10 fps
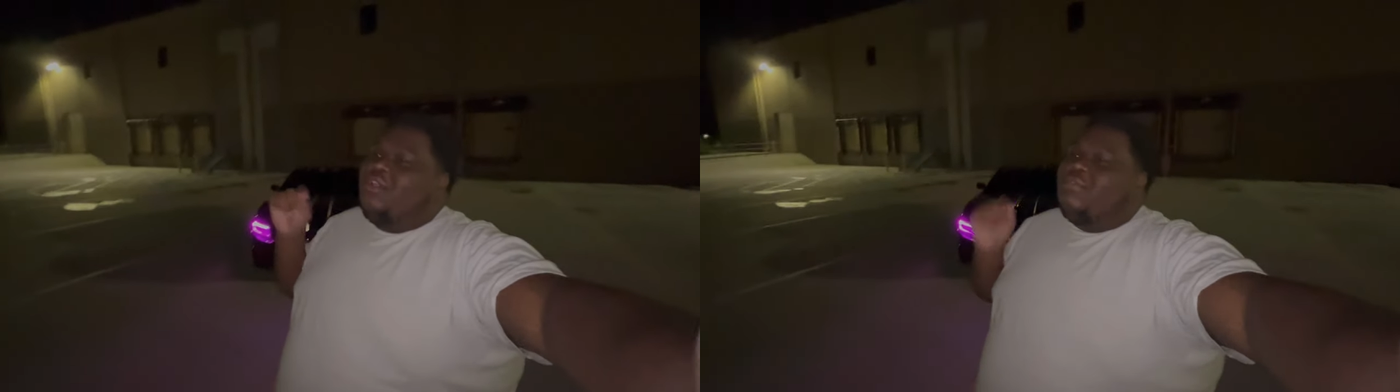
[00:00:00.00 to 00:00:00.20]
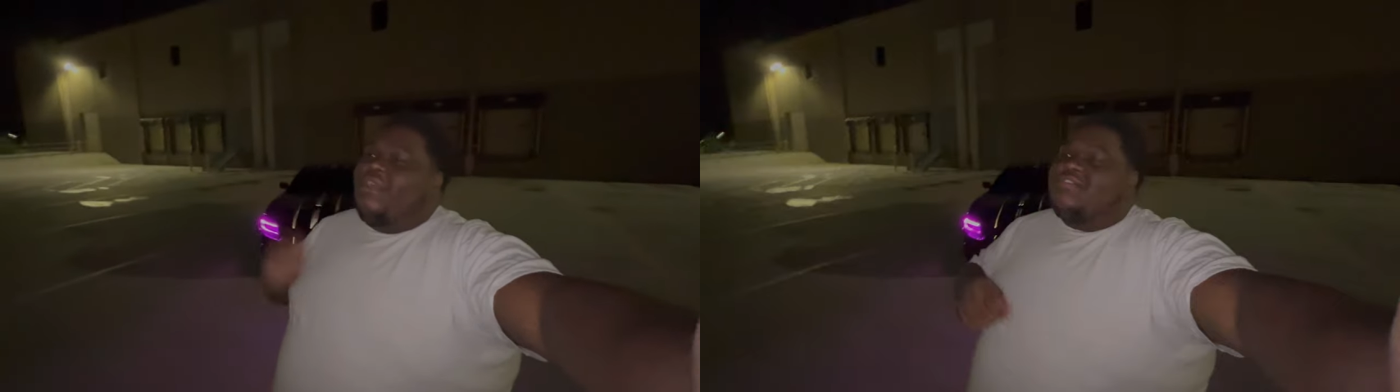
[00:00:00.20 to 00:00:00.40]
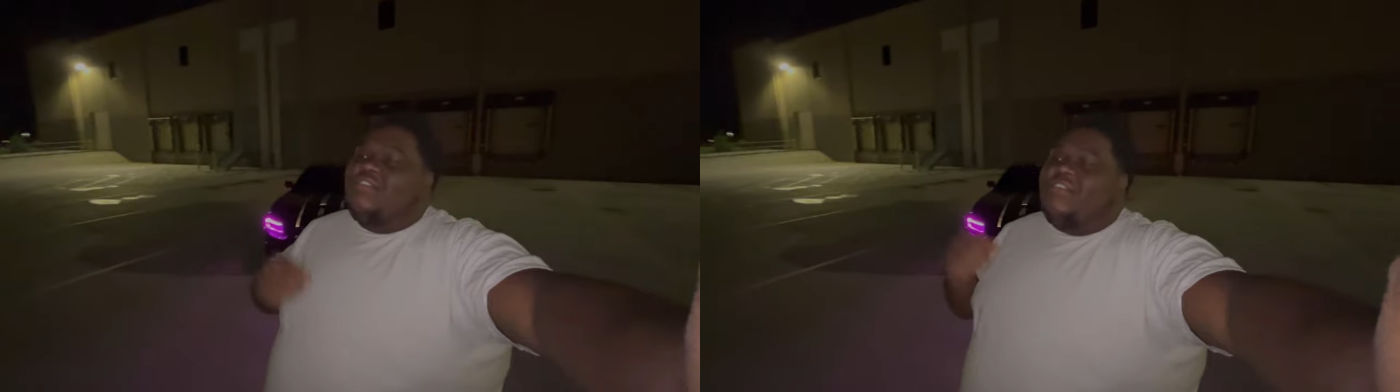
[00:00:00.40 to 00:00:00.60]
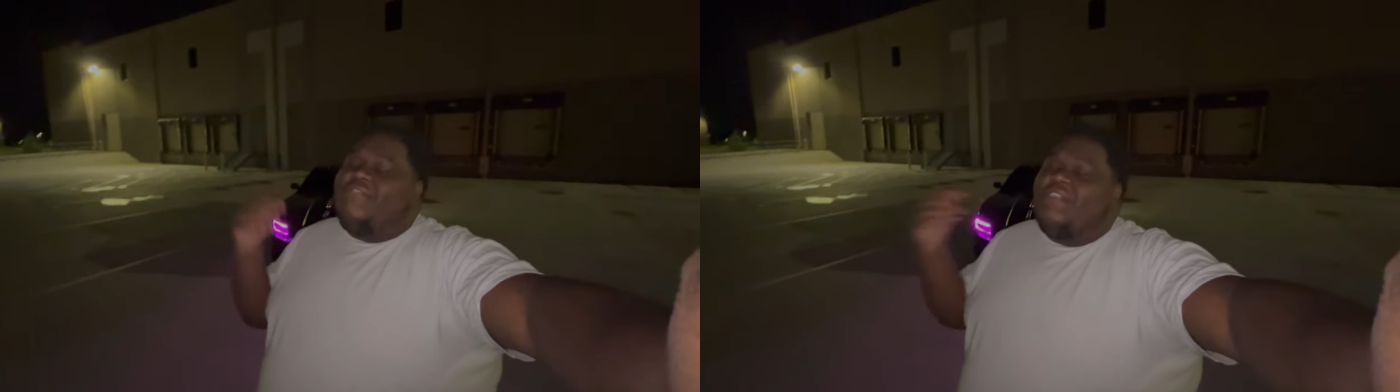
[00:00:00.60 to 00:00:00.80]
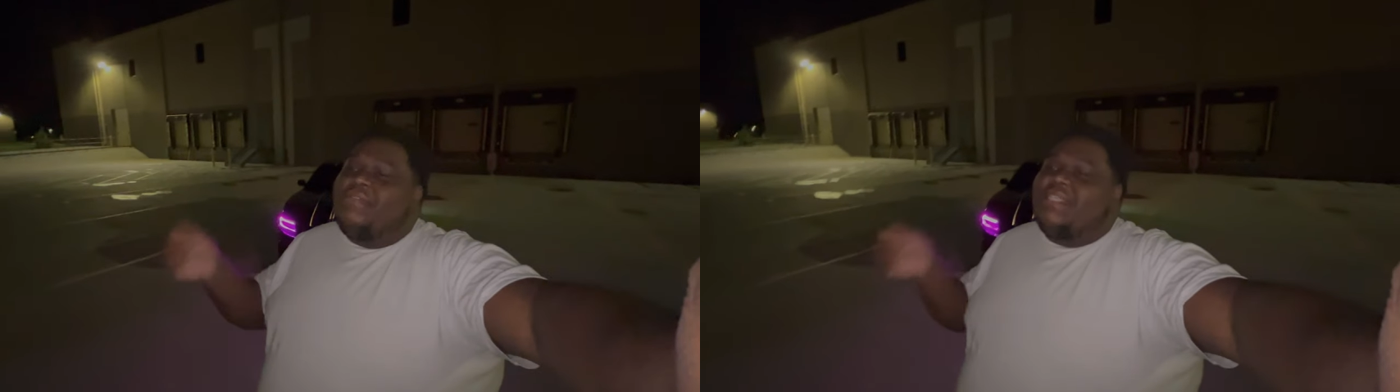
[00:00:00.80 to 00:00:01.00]
where I was going to
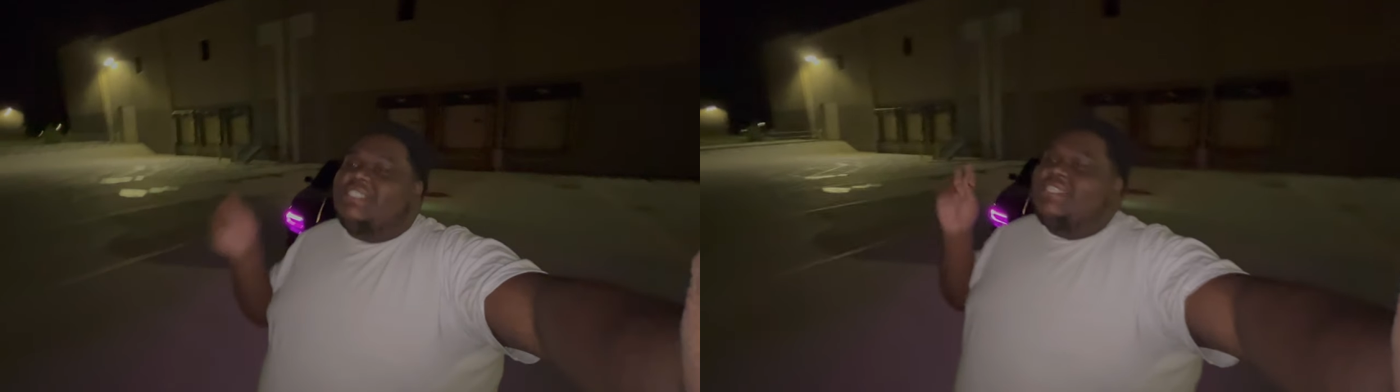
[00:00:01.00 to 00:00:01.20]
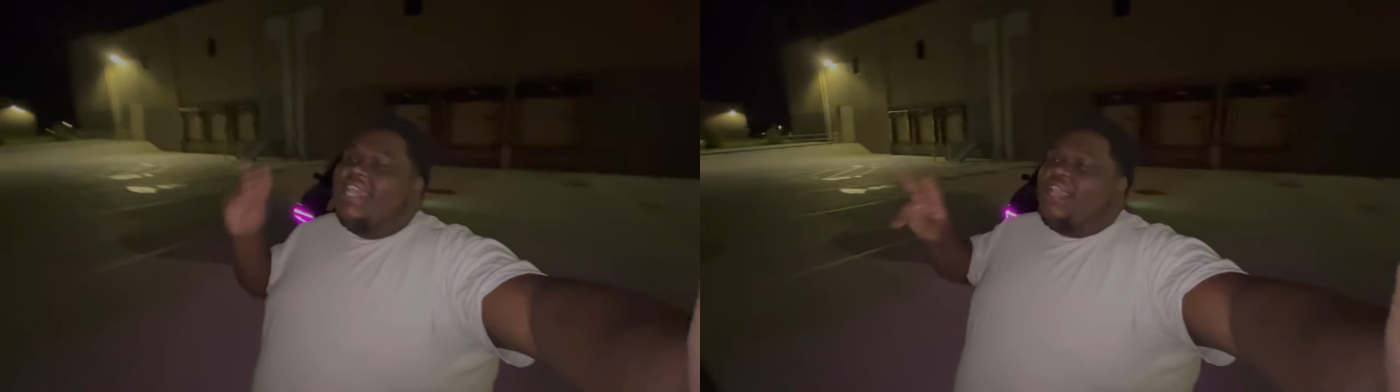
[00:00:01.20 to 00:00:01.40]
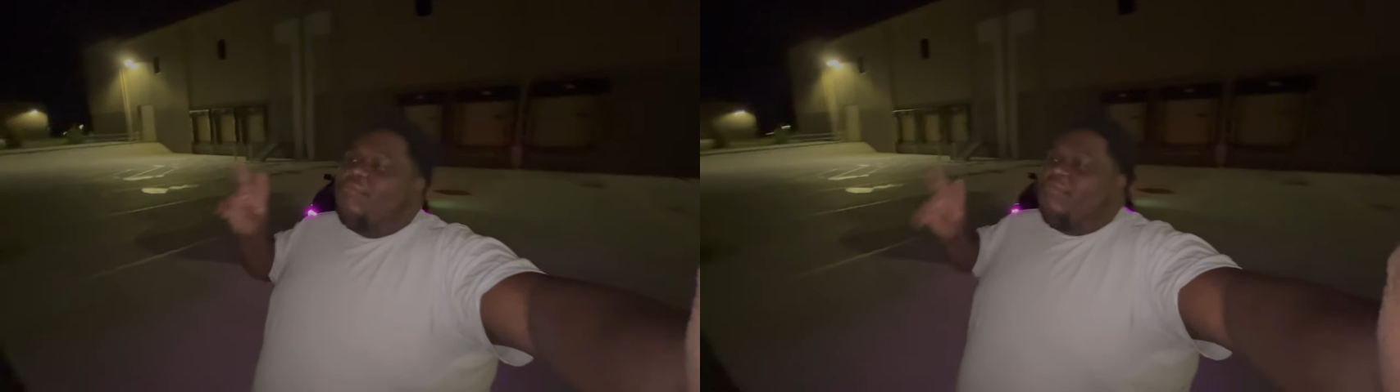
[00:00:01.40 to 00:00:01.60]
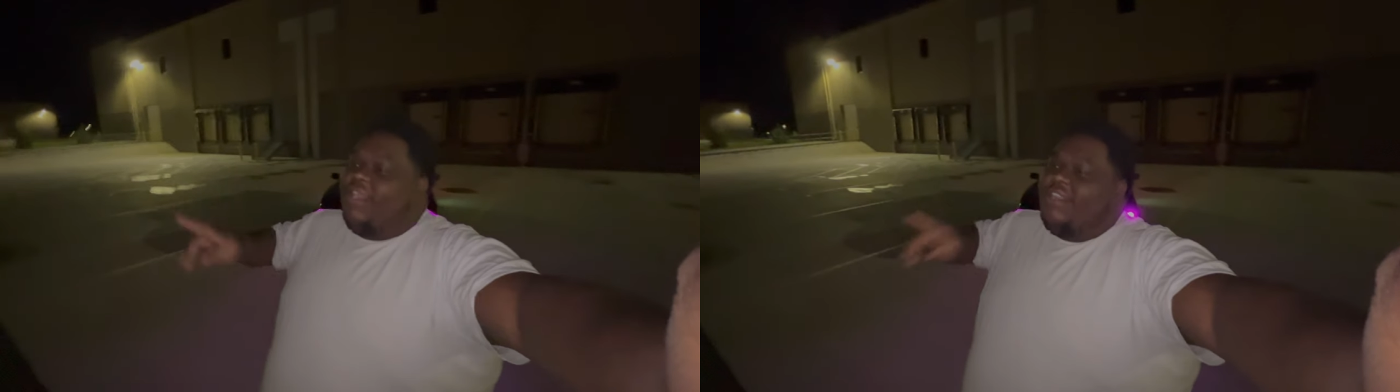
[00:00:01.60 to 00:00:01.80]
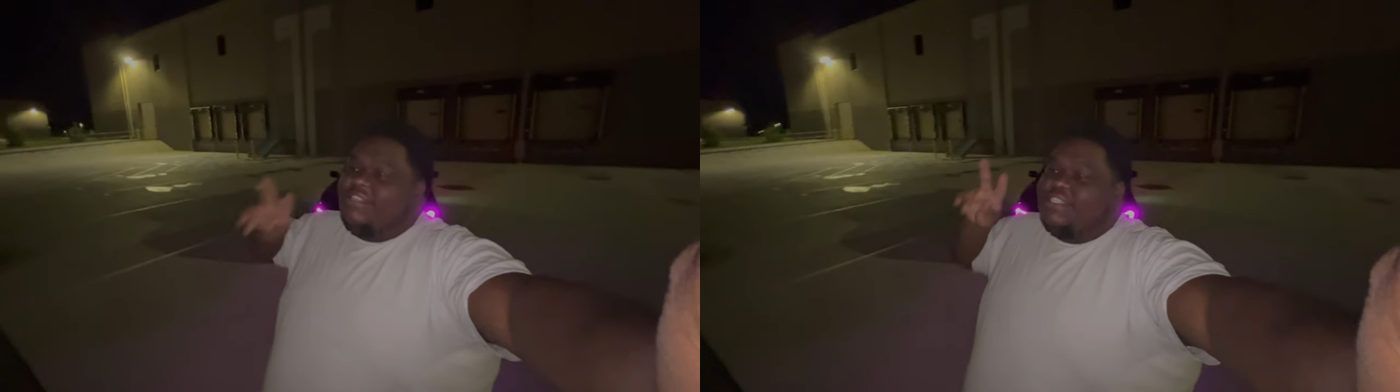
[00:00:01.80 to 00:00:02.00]
film the second
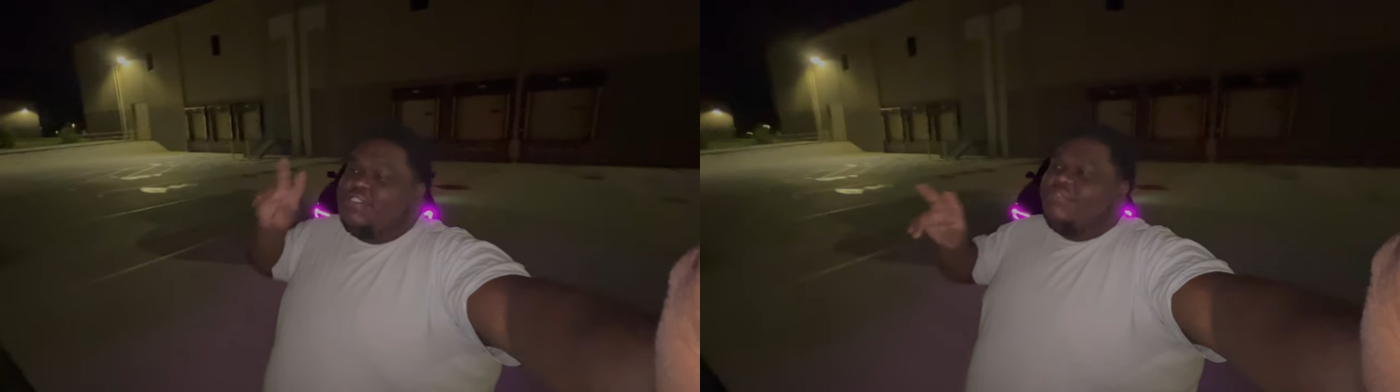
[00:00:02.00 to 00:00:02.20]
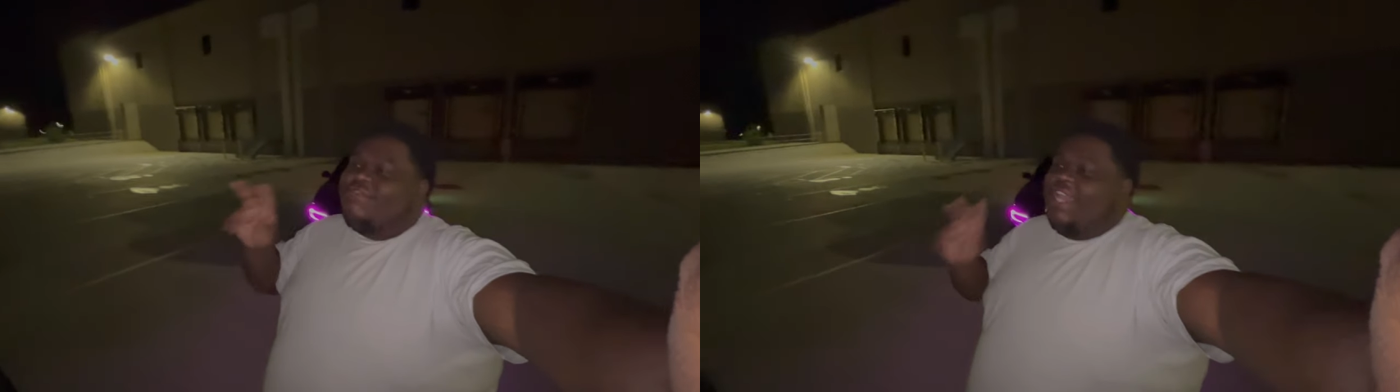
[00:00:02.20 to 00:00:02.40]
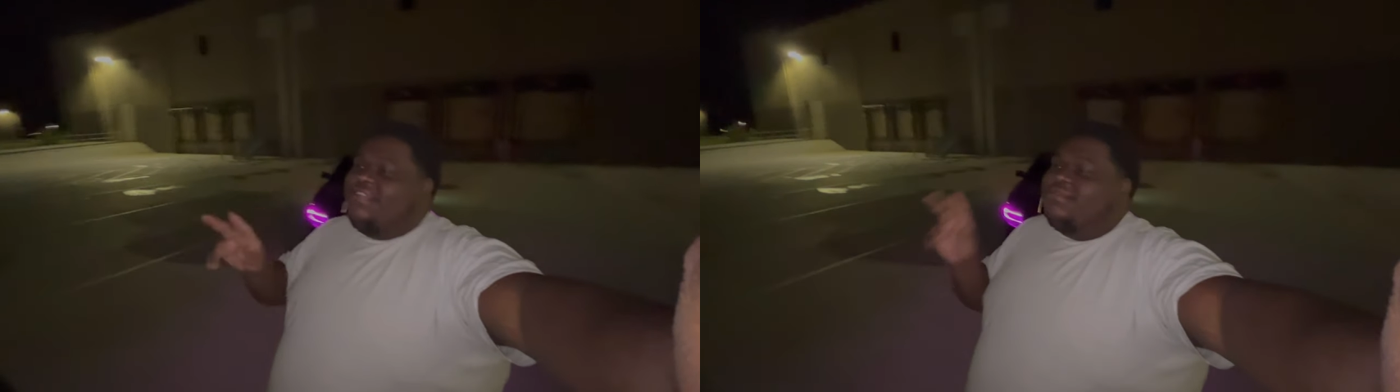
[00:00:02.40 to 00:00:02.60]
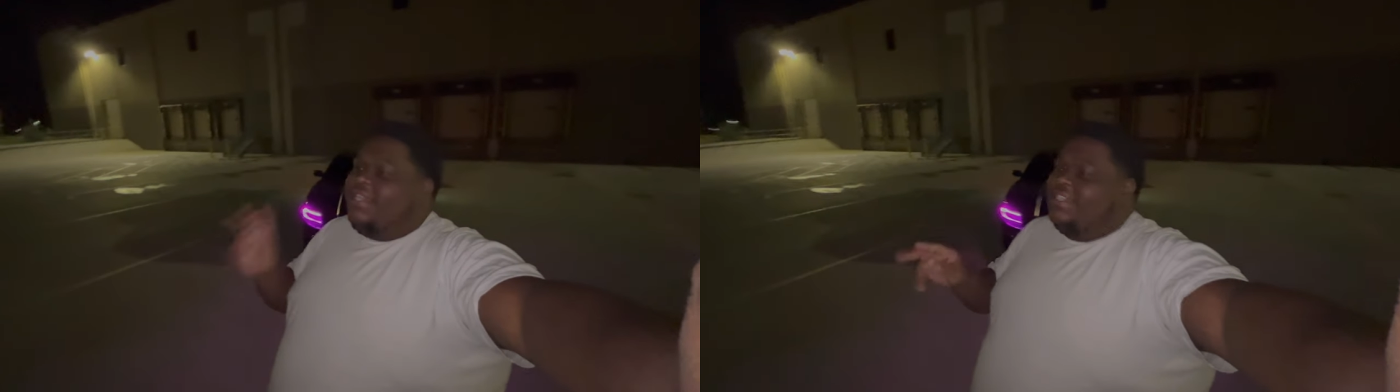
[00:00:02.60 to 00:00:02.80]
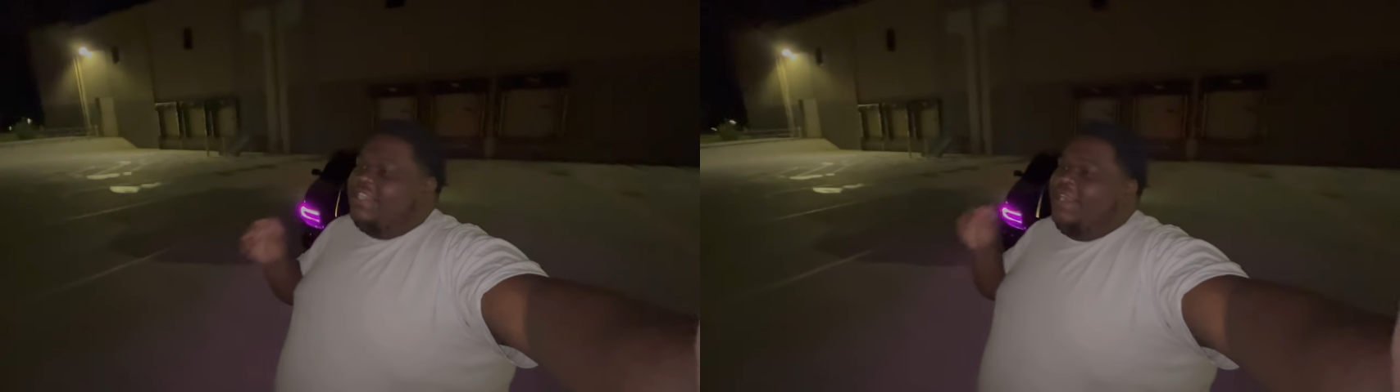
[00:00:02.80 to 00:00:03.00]
part of the shooting flames,
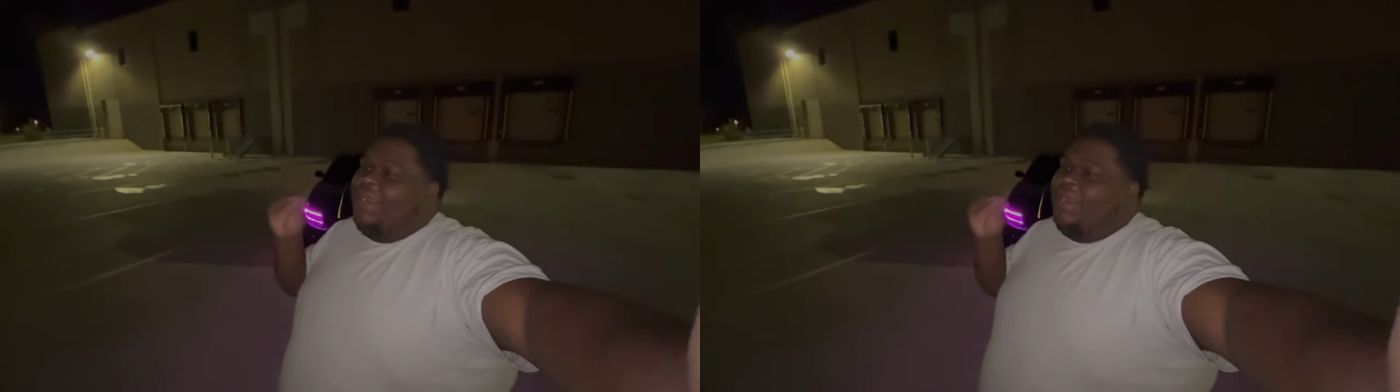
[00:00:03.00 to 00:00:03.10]
because